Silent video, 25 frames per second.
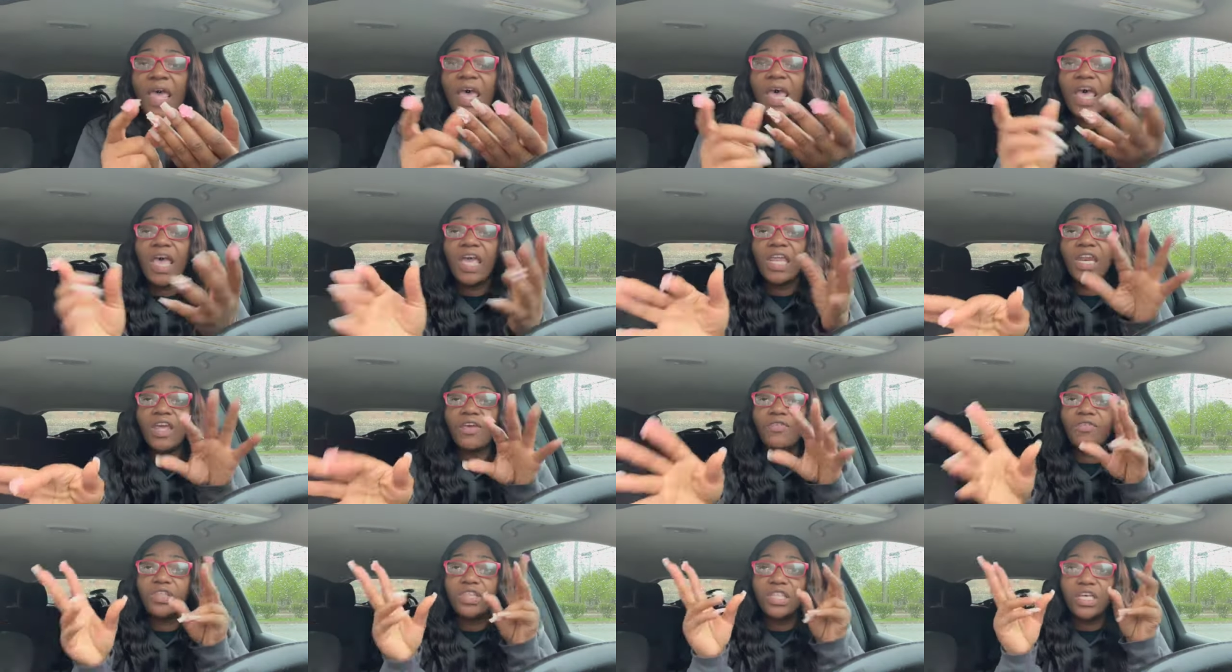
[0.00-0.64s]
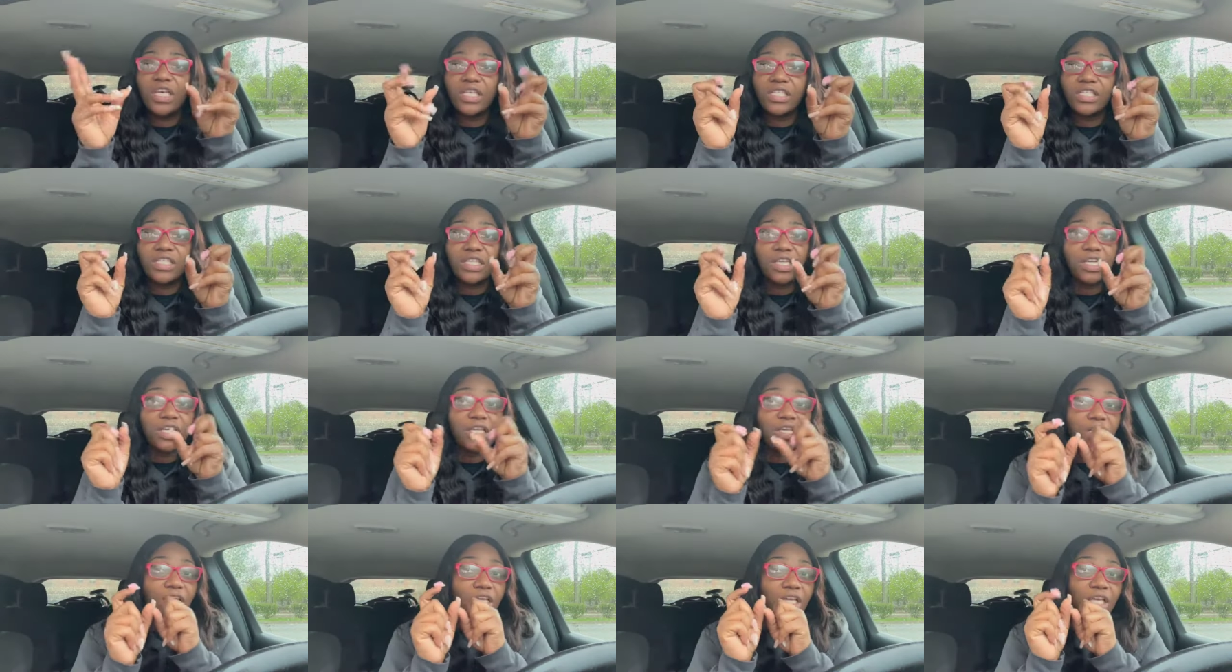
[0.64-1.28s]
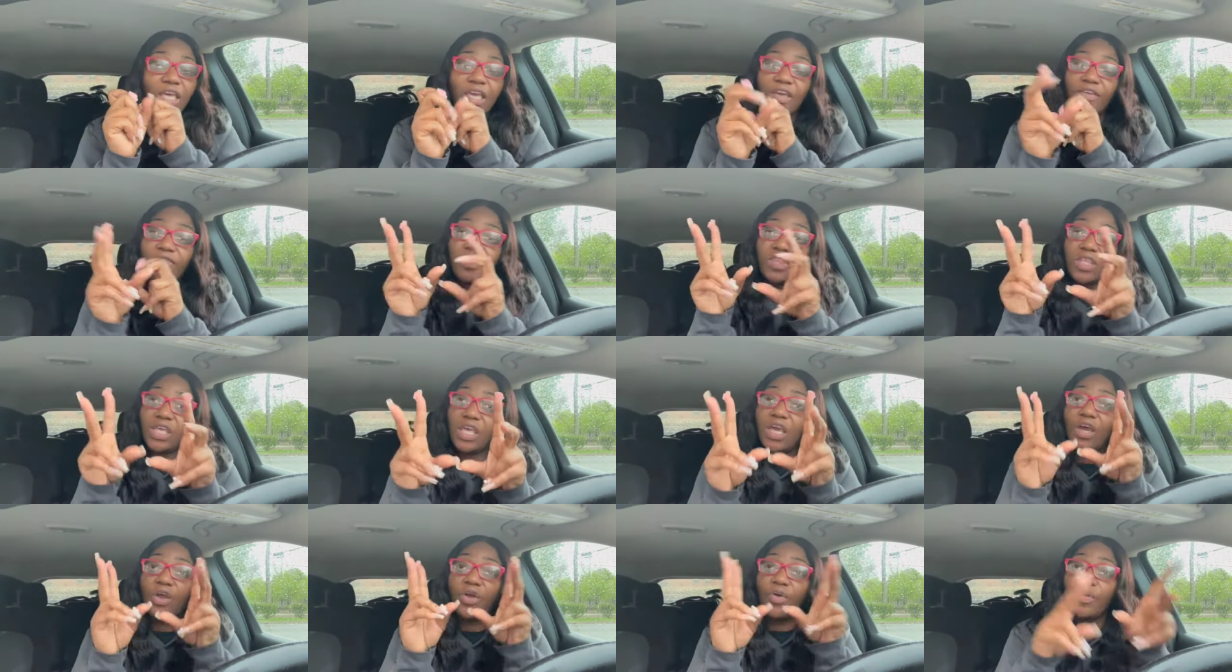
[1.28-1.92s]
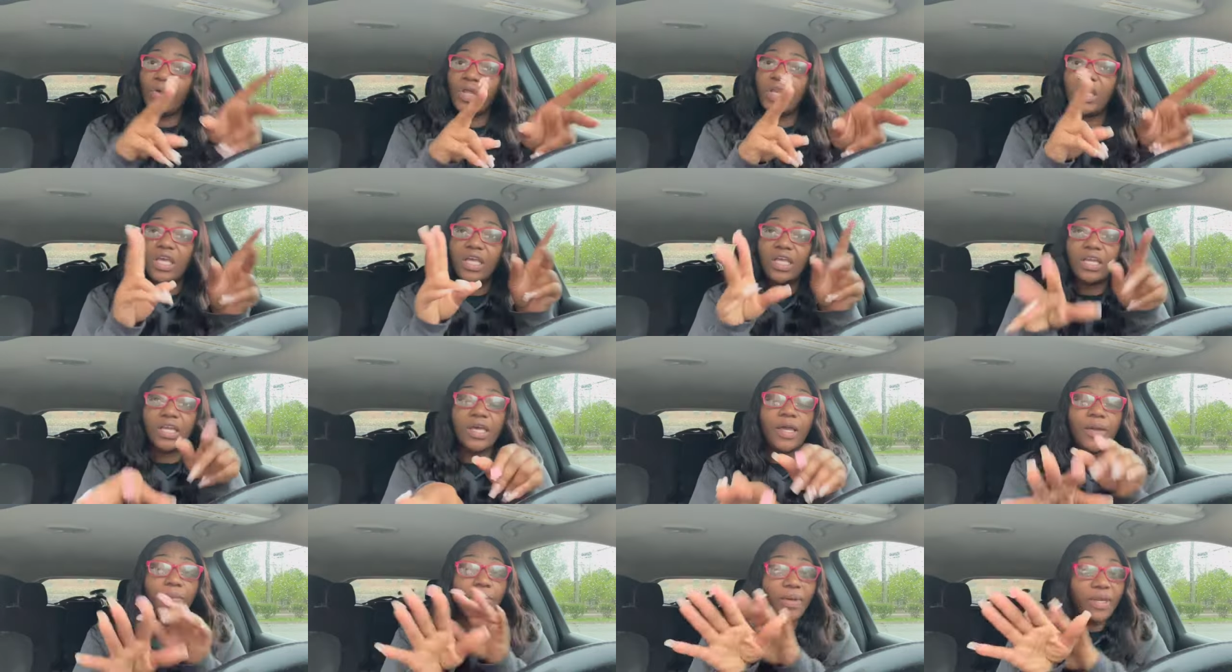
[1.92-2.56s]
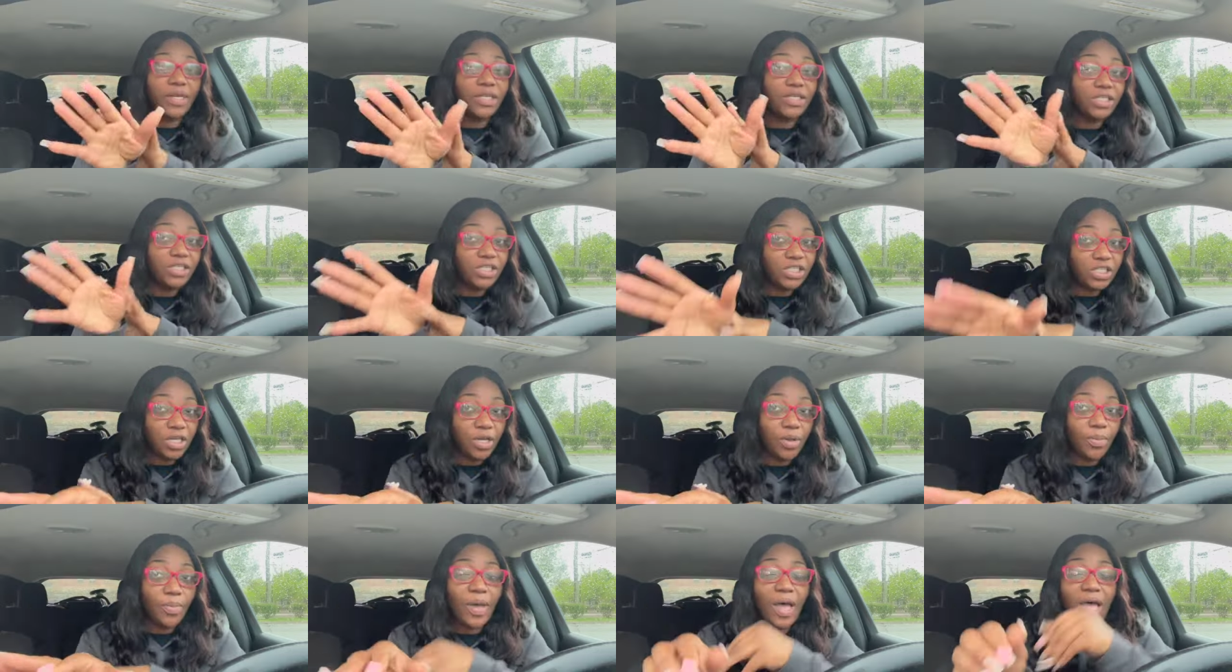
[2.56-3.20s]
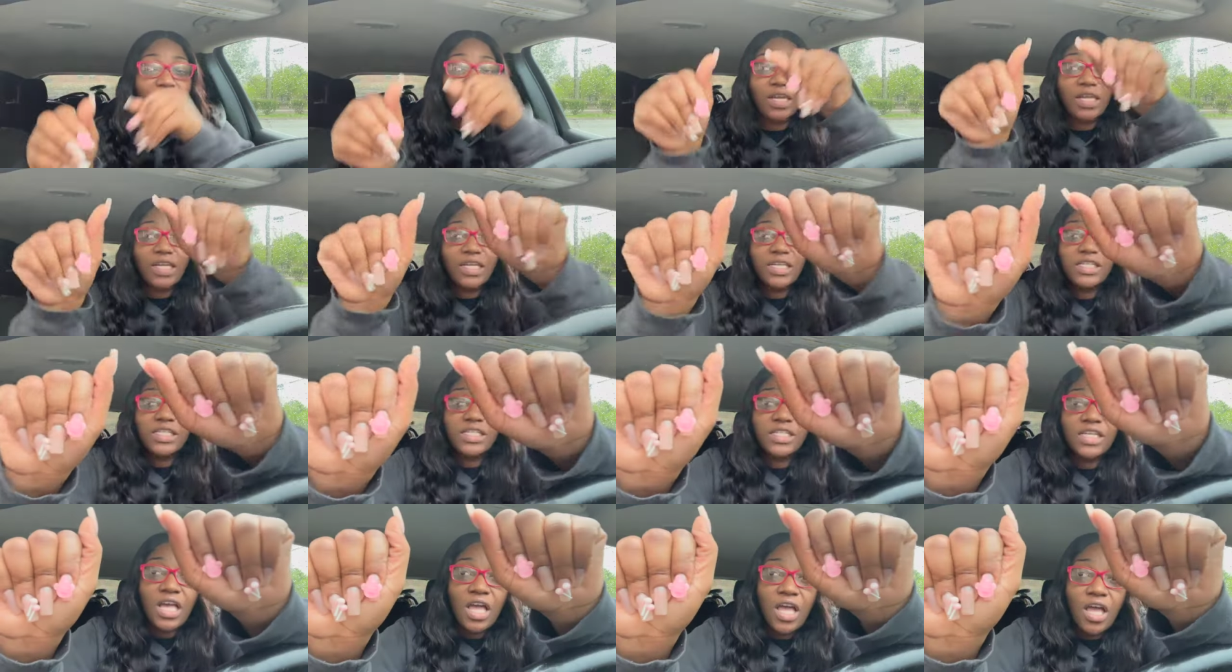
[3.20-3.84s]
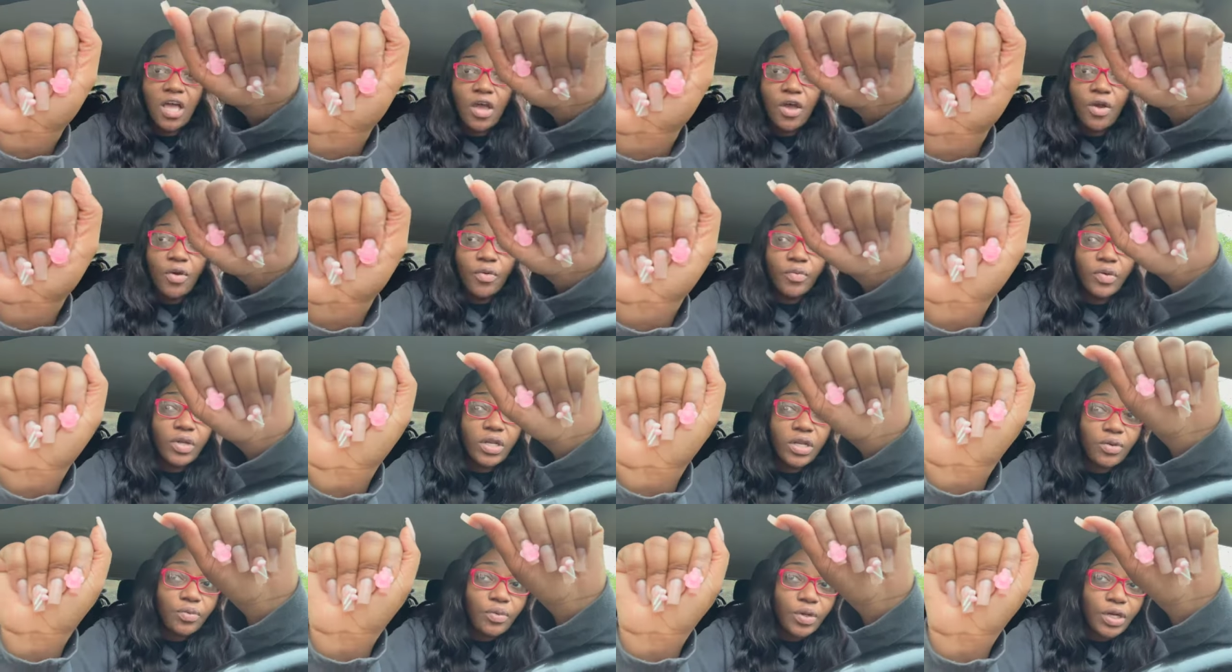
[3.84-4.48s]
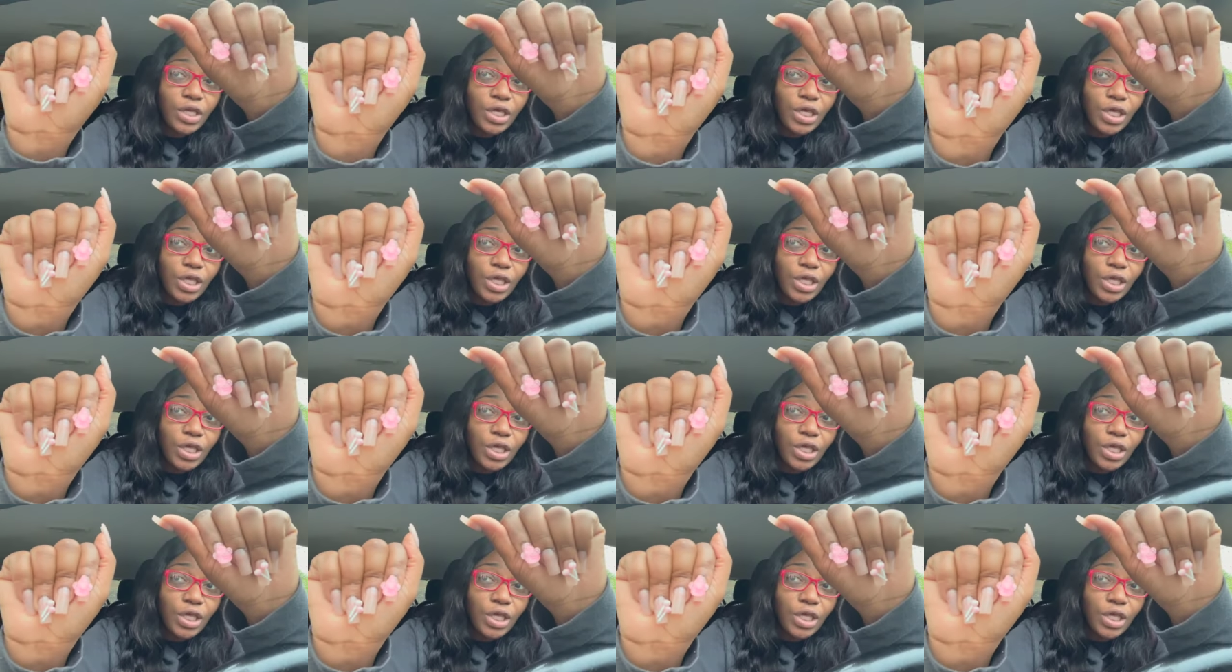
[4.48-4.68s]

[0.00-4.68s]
and everything to look give the acrylic look but it's gel polish Really, really